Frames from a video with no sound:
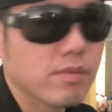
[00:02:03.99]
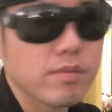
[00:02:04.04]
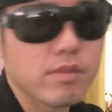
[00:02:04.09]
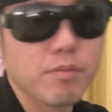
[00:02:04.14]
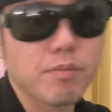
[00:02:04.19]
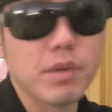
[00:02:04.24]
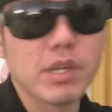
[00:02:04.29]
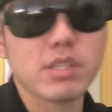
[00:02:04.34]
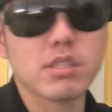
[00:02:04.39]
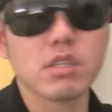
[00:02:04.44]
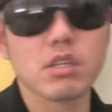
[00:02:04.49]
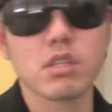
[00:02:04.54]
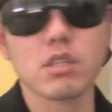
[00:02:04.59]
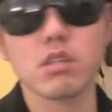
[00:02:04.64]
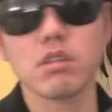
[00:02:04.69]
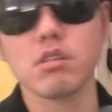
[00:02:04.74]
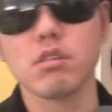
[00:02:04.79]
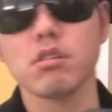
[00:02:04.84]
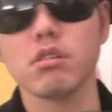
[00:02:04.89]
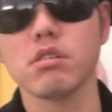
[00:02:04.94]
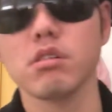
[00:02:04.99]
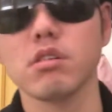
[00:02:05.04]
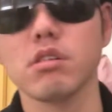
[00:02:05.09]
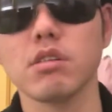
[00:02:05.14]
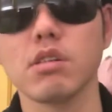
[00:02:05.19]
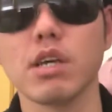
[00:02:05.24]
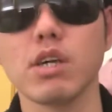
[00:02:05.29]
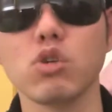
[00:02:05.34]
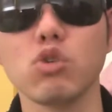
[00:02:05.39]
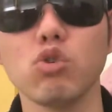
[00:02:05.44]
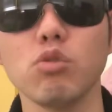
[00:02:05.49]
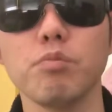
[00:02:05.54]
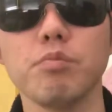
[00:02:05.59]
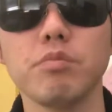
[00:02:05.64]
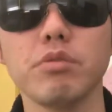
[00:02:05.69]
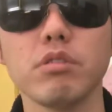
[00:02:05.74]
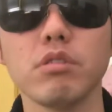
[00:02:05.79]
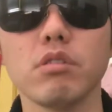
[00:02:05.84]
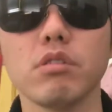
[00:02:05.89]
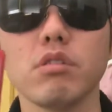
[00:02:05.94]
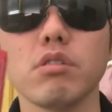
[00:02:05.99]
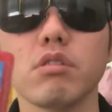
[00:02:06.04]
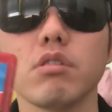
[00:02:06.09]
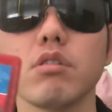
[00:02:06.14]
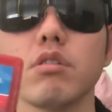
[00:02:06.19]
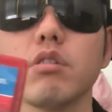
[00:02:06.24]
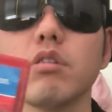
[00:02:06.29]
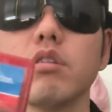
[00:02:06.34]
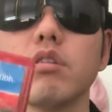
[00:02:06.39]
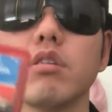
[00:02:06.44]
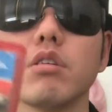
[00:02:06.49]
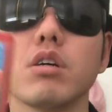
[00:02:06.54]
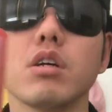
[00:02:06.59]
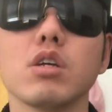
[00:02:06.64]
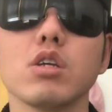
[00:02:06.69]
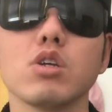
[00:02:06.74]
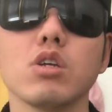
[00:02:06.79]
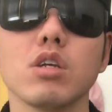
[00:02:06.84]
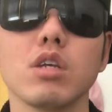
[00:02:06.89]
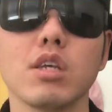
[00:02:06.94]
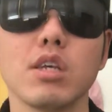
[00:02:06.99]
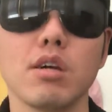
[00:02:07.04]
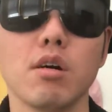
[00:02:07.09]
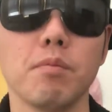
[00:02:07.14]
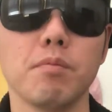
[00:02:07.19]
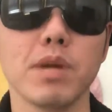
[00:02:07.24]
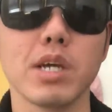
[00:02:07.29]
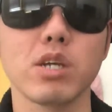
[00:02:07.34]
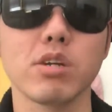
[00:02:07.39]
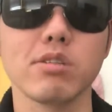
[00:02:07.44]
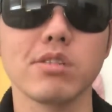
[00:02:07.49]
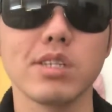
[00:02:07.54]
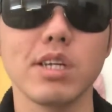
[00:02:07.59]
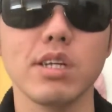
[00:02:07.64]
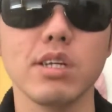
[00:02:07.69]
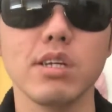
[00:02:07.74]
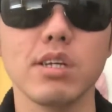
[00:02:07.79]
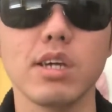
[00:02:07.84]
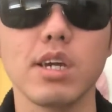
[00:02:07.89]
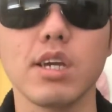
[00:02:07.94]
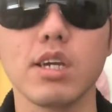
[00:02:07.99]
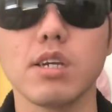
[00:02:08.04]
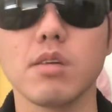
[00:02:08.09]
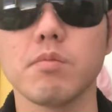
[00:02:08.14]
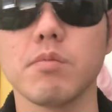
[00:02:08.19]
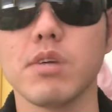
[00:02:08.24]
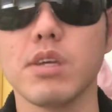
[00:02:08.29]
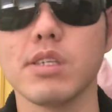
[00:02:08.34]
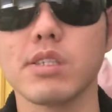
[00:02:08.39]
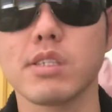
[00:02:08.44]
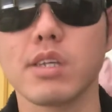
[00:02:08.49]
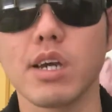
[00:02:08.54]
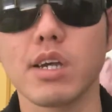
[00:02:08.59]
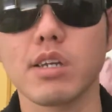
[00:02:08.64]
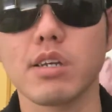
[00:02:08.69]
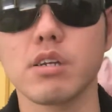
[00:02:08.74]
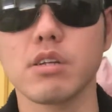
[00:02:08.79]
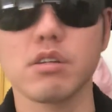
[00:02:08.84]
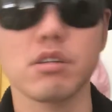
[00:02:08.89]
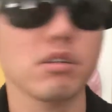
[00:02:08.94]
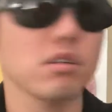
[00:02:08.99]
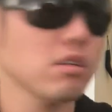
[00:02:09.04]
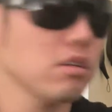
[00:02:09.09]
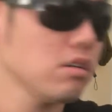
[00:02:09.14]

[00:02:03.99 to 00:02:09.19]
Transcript: Basically, like you put like your CD game inside here,